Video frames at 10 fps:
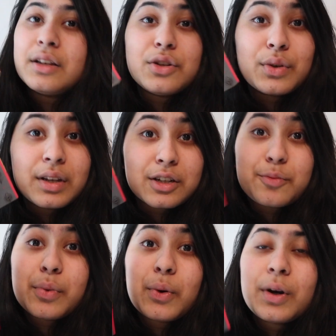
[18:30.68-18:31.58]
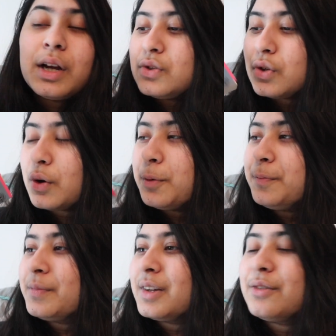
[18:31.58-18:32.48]
that you can explore. So
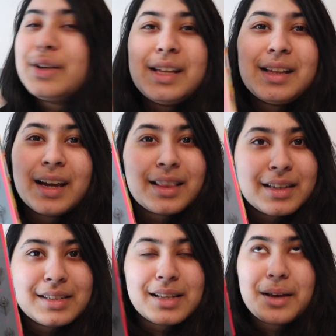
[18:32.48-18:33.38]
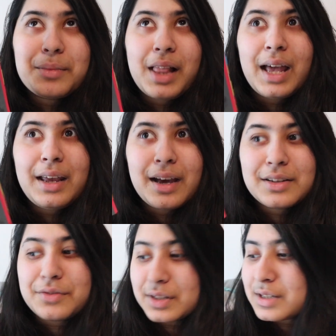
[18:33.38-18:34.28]
really like this. I'm glad I had
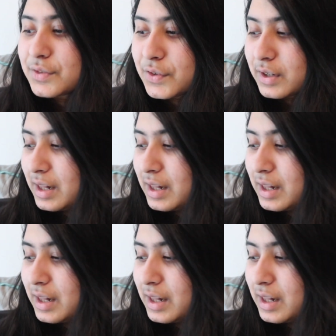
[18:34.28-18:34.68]
to read this for a